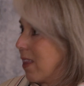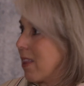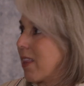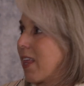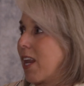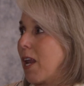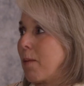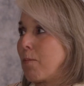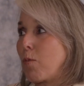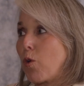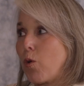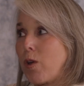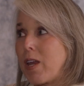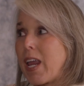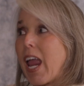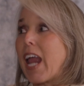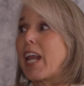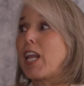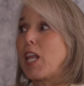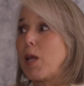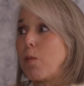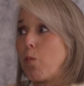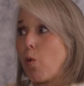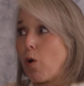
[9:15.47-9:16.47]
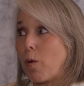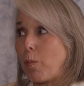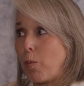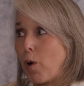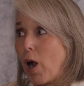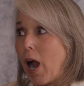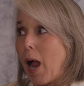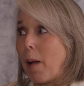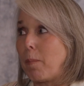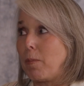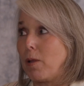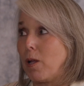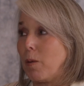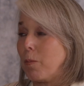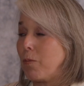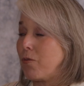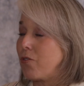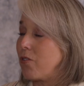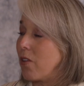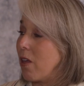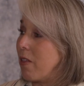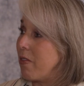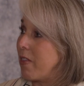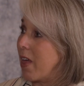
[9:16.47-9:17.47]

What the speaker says: then I'm creating more problems